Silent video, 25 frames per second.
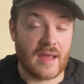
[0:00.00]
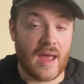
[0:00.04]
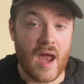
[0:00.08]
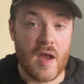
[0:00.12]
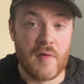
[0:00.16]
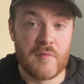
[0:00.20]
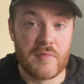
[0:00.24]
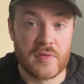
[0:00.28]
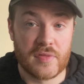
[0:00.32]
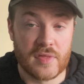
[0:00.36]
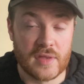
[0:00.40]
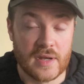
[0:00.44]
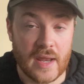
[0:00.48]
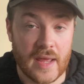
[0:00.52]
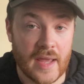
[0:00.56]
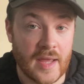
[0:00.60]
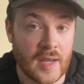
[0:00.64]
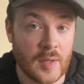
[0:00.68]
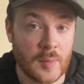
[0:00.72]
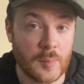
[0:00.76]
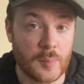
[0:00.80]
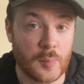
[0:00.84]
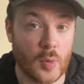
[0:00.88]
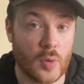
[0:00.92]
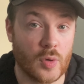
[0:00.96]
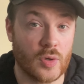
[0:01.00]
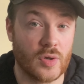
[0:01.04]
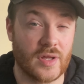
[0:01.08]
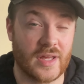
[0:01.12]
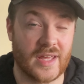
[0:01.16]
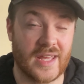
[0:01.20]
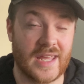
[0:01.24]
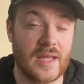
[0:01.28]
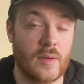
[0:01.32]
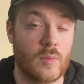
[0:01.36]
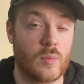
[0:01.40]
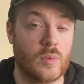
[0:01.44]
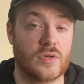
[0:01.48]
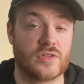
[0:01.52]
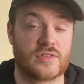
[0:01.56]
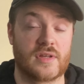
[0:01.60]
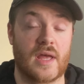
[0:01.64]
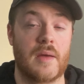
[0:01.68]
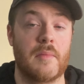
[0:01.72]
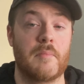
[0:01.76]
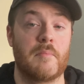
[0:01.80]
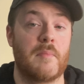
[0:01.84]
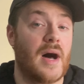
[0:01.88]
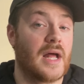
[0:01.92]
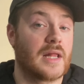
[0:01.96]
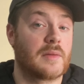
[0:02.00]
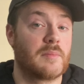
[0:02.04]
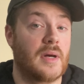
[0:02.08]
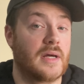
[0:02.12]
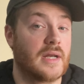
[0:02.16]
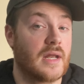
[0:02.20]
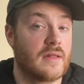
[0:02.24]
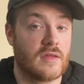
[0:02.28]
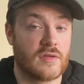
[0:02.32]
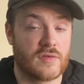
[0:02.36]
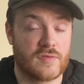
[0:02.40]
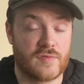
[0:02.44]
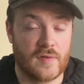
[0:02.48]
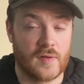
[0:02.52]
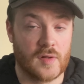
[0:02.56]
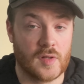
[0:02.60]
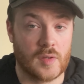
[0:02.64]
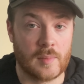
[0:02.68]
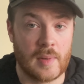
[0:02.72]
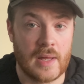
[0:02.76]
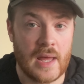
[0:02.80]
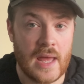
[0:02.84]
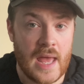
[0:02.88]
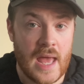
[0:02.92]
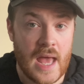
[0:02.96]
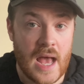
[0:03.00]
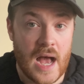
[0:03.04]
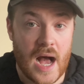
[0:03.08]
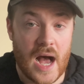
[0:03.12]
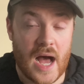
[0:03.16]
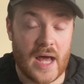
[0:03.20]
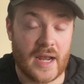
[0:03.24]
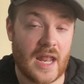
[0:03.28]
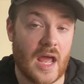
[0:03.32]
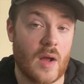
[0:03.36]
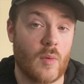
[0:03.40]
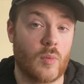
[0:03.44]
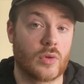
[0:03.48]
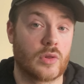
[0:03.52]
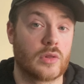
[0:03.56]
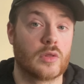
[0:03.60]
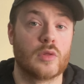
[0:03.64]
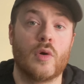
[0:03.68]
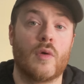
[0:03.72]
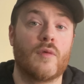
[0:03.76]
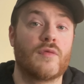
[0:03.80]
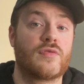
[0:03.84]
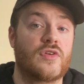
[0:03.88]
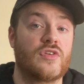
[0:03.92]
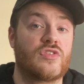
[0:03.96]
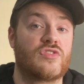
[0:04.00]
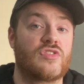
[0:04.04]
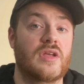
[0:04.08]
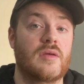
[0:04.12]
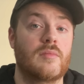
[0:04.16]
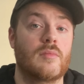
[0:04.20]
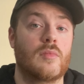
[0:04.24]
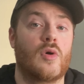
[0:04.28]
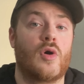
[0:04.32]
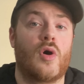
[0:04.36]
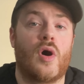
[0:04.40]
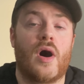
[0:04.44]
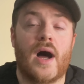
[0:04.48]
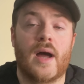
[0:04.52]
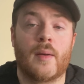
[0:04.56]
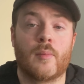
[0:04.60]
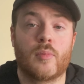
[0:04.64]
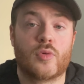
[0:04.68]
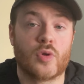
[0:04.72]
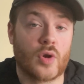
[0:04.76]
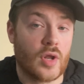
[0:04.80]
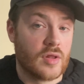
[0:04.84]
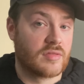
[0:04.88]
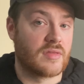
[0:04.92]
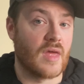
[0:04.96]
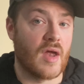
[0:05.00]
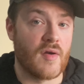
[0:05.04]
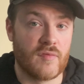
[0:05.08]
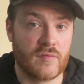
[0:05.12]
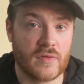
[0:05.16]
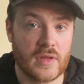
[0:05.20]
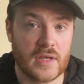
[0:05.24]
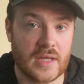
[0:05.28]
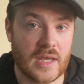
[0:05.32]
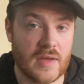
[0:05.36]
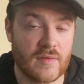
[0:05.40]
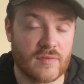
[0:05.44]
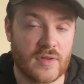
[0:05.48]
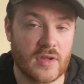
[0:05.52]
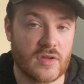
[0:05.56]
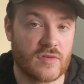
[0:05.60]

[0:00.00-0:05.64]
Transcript: everything in, but he was a madman in this film, and I would love to see more. I'm going to definitely give this